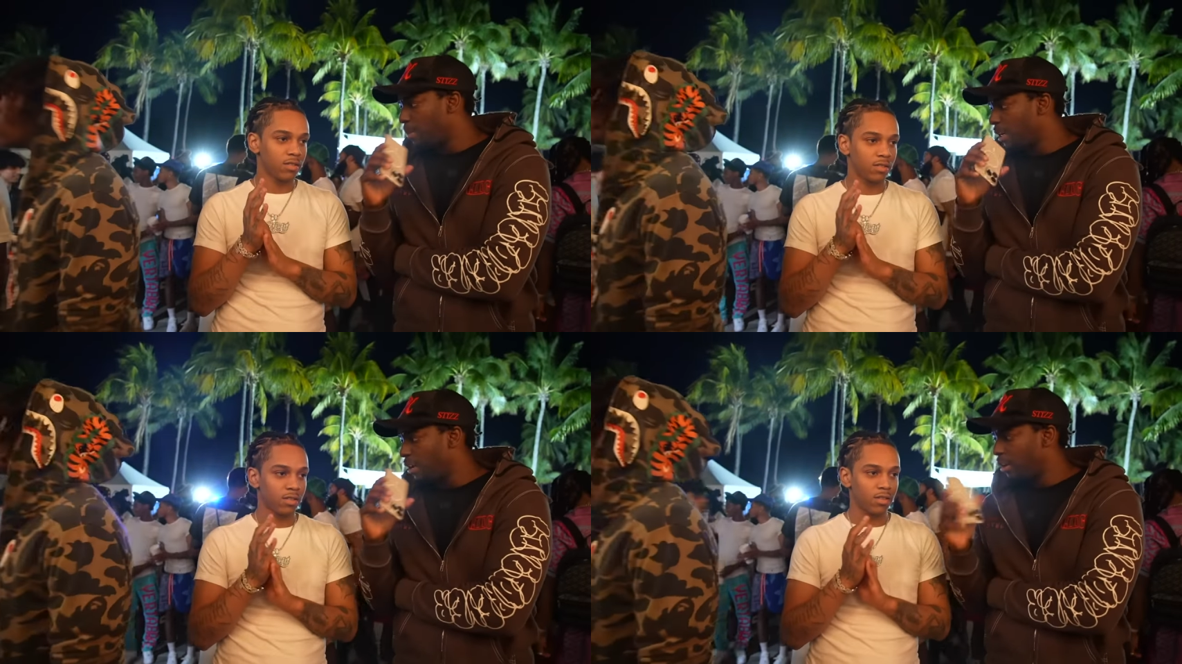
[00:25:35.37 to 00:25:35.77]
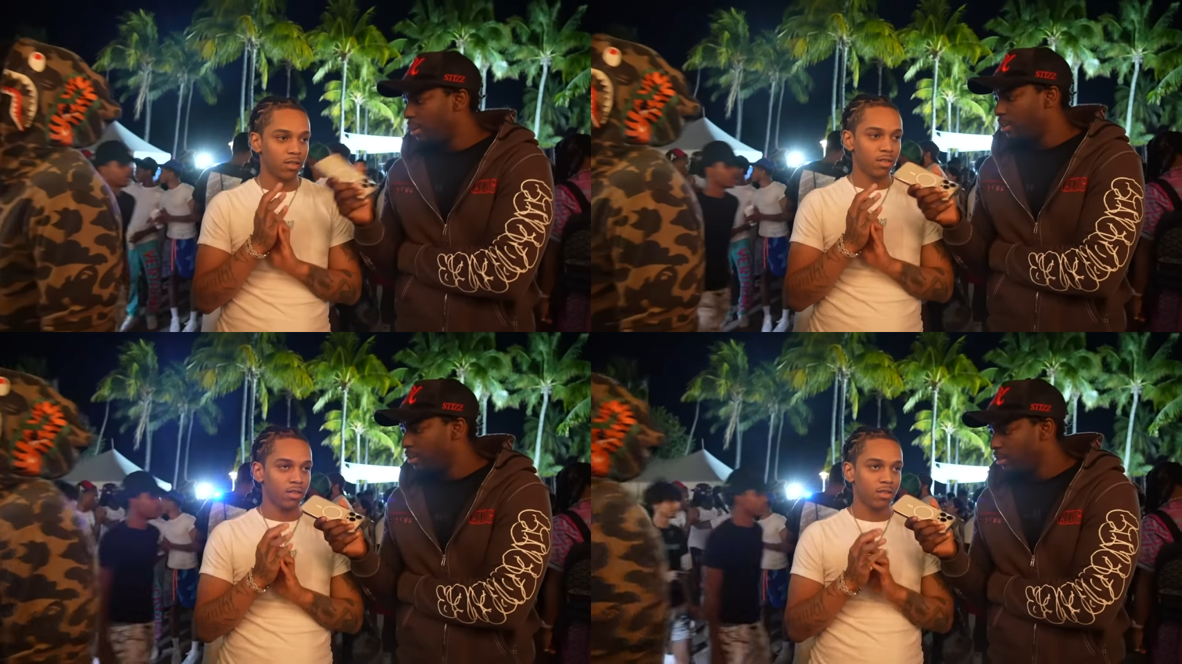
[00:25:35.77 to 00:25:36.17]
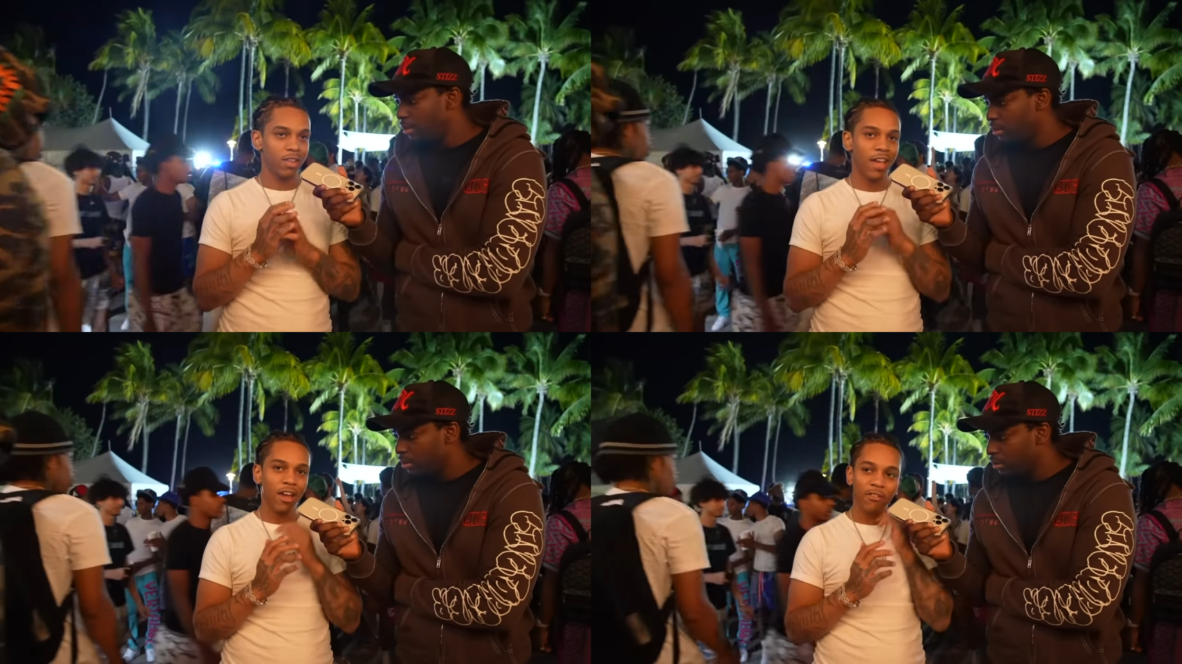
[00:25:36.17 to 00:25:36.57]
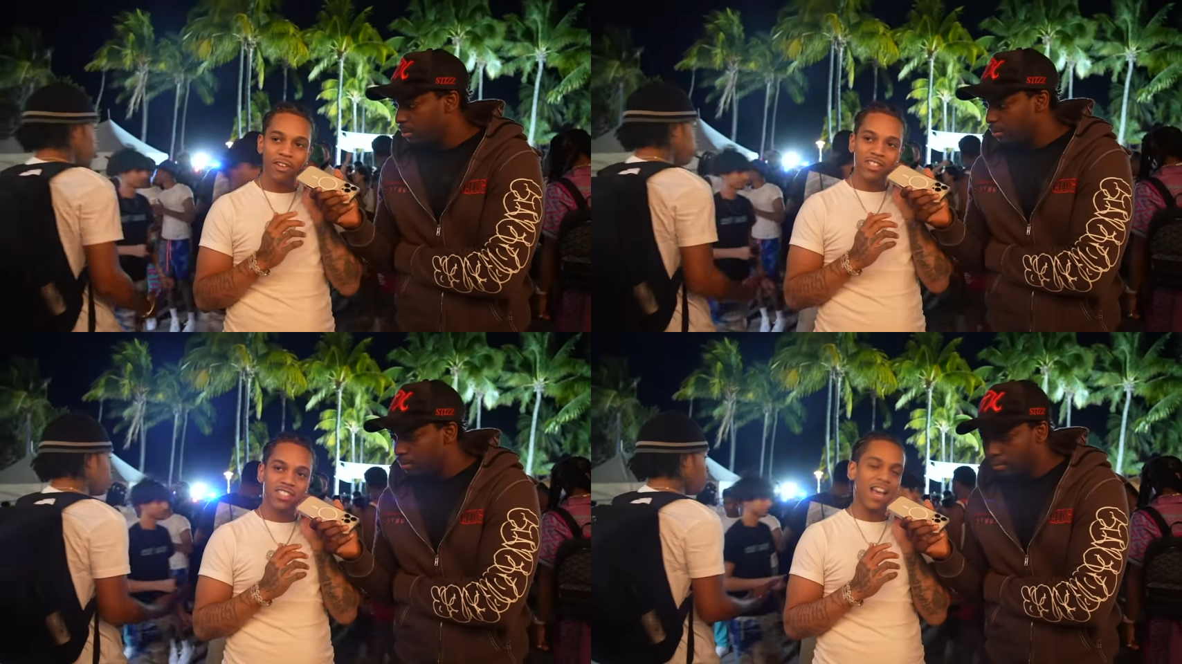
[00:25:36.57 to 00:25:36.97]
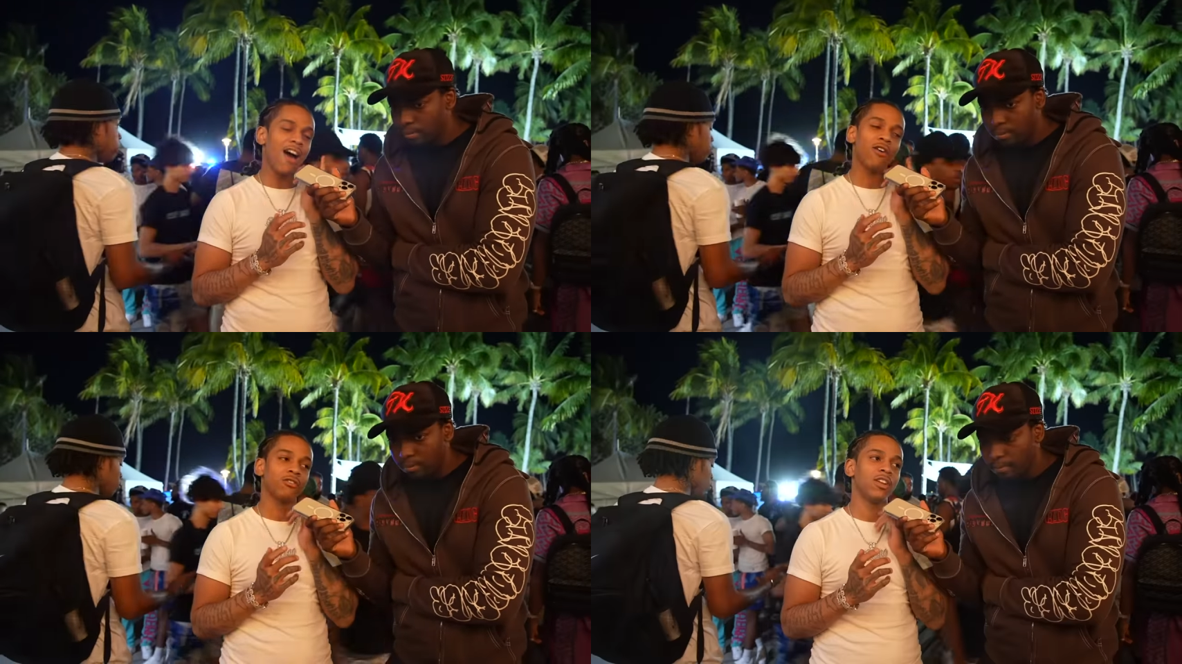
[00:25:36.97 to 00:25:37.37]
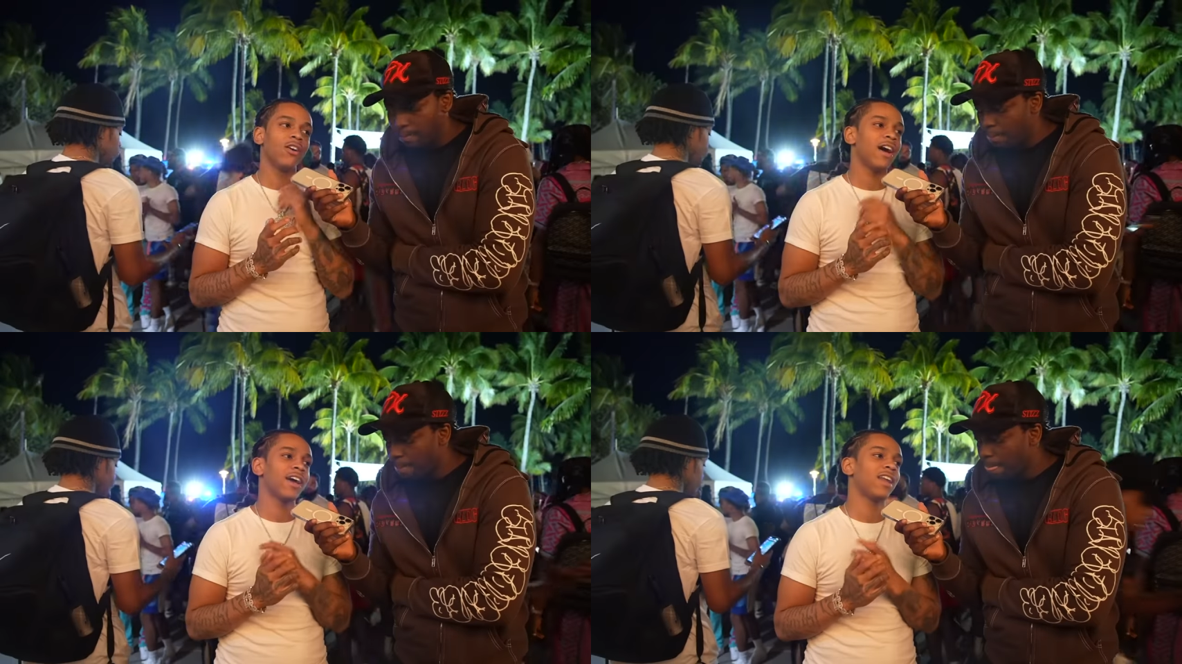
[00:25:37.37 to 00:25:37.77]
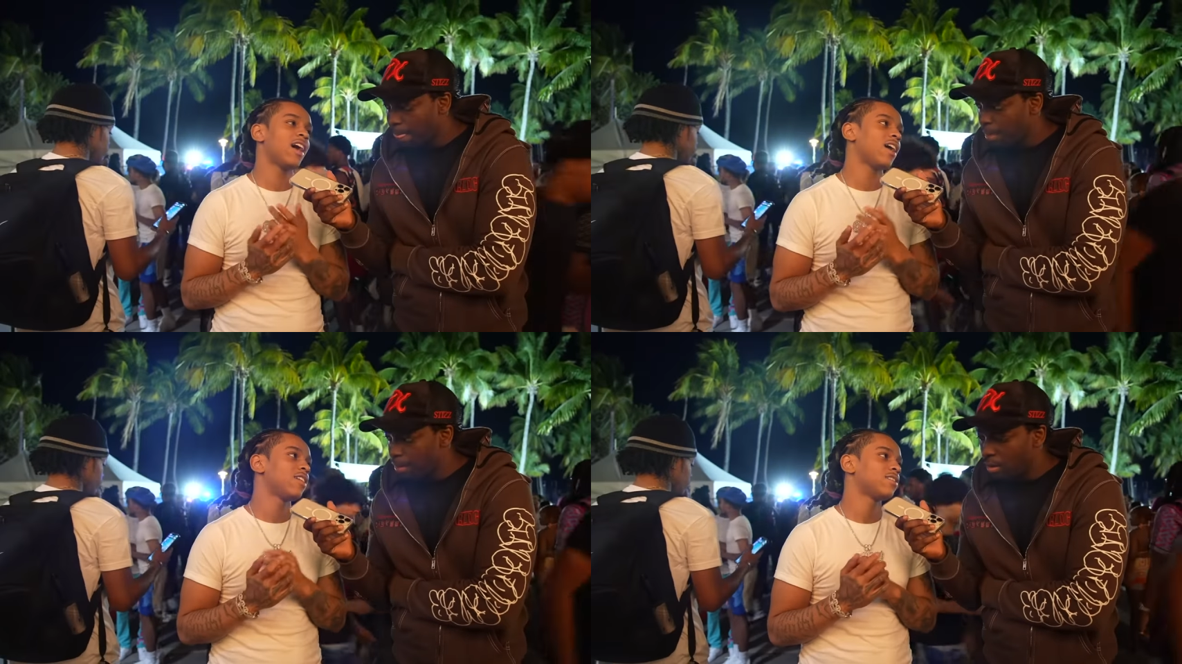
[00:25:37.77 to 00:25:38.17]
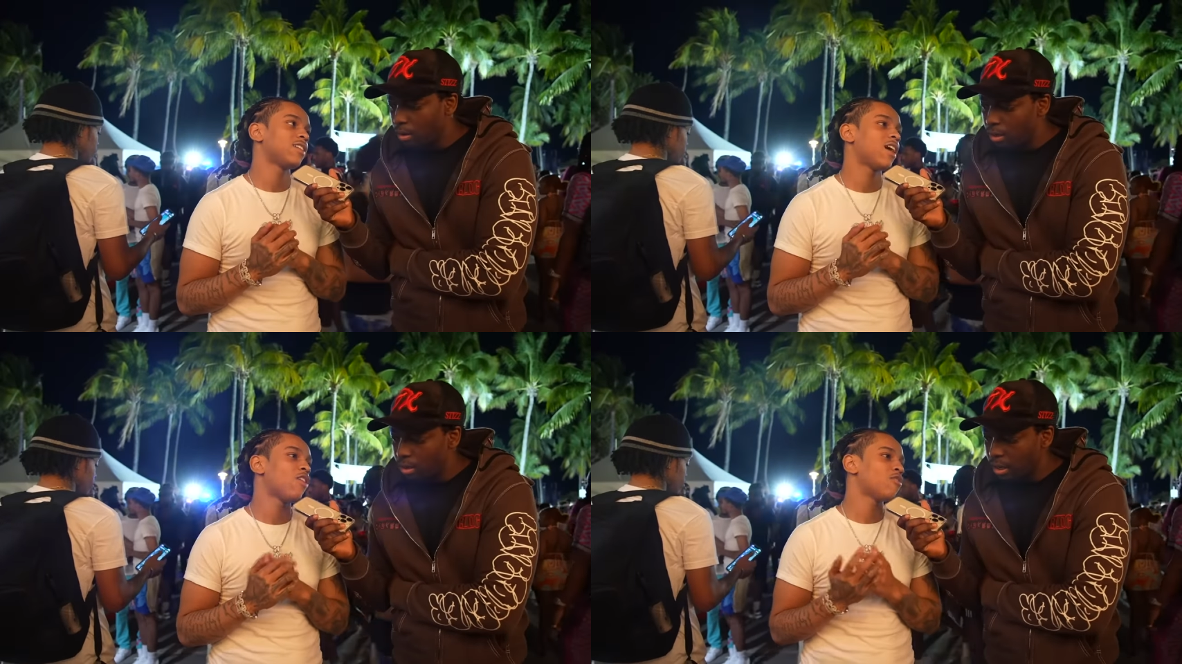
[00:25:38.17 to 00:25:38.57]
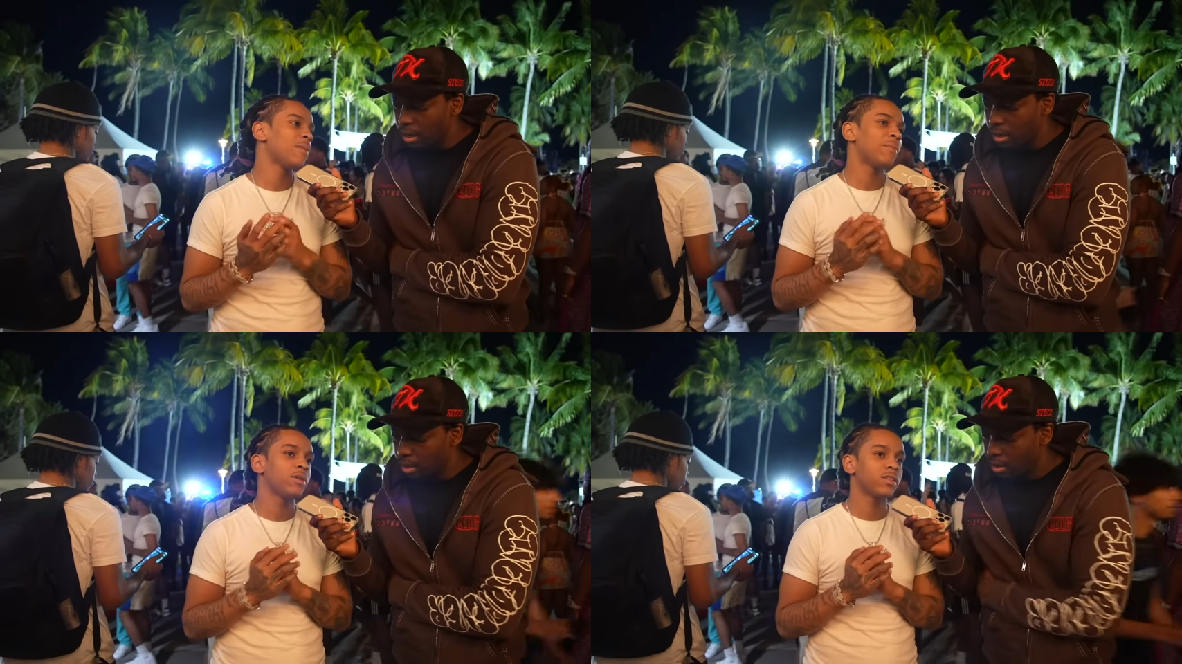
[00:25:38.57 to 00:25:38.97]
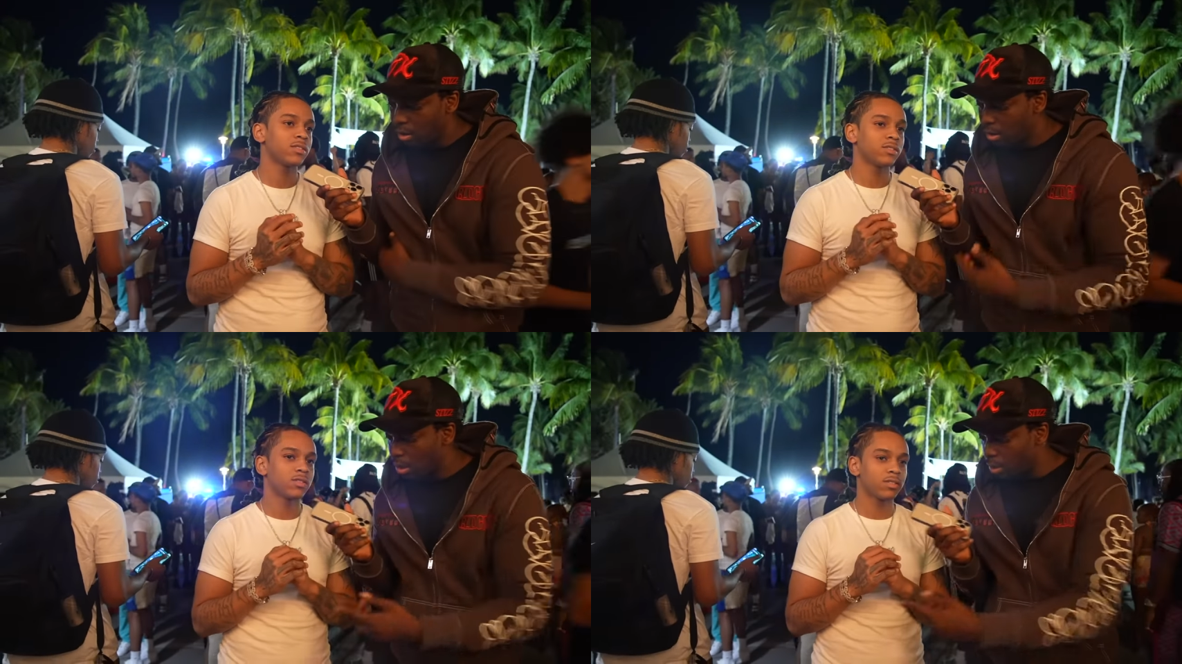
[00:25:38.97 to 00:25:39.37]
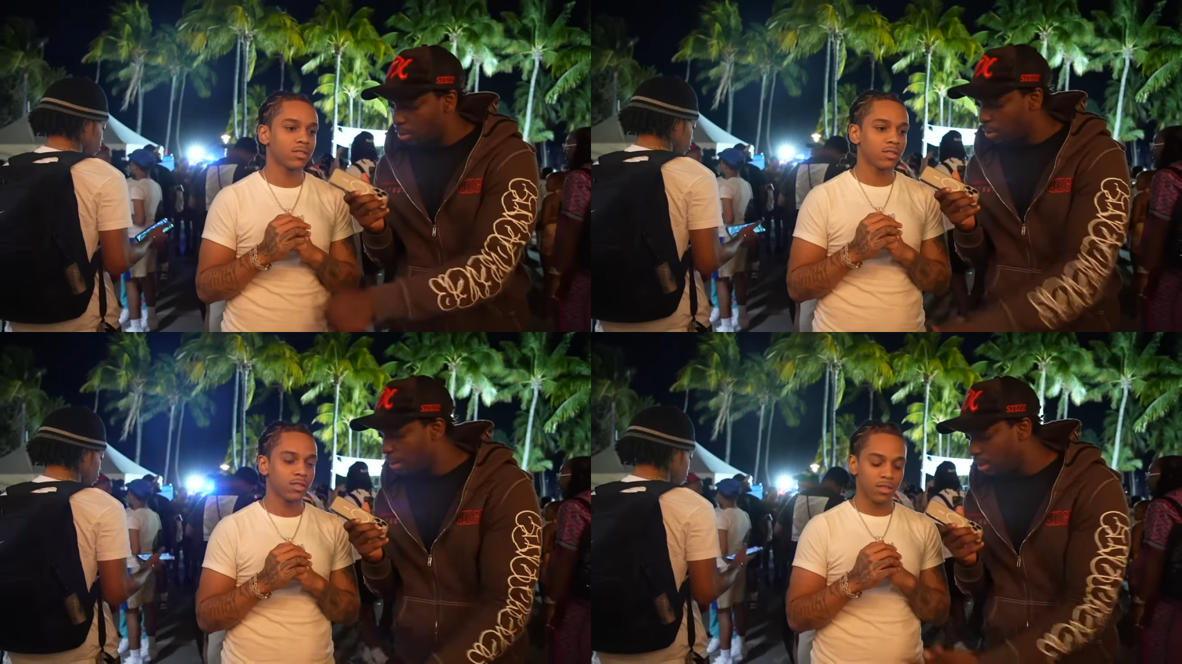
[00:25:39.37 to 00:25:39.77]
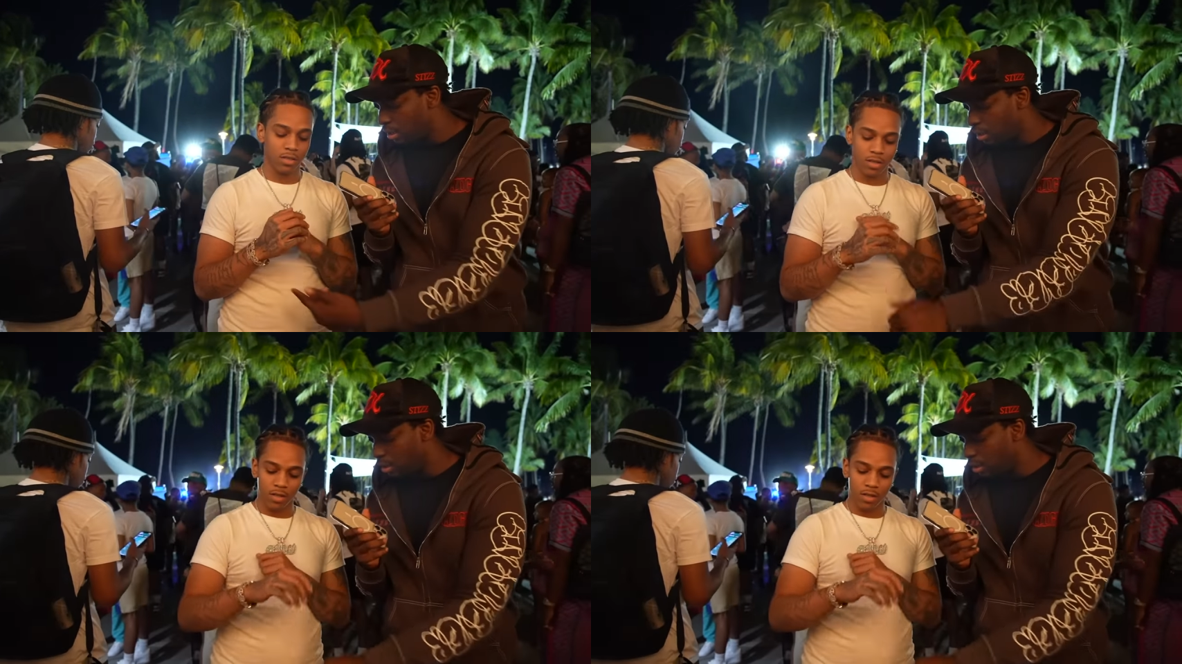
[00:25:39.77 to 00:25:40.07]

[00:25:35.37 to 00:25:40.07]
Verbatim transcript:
Speaker 1: What about the earring? The earring, shit, I don't know. I ain't gonna lie. Okay. I don't remember. Okay, what, what about the,